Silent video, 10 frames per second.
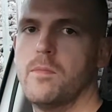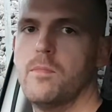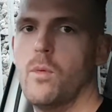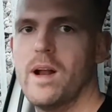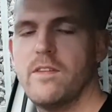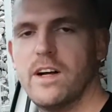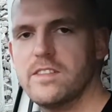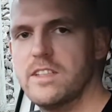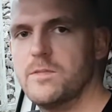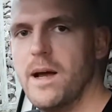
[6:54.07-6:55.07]
but when I've
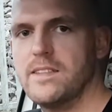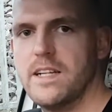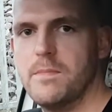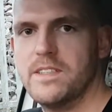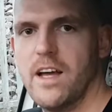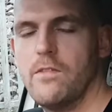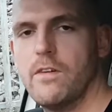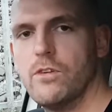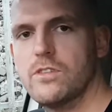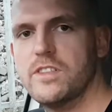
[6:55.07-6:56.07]
actually inspected it myself,
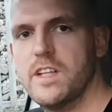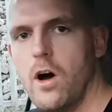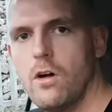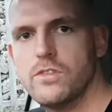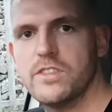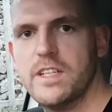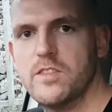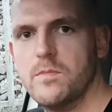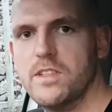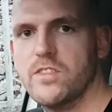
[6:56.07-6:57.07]
I've noticed it all just seems
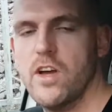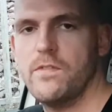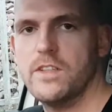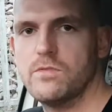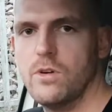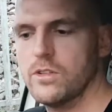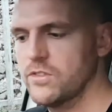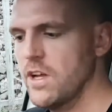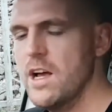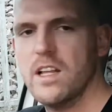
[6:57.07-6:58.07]
to be surface rust.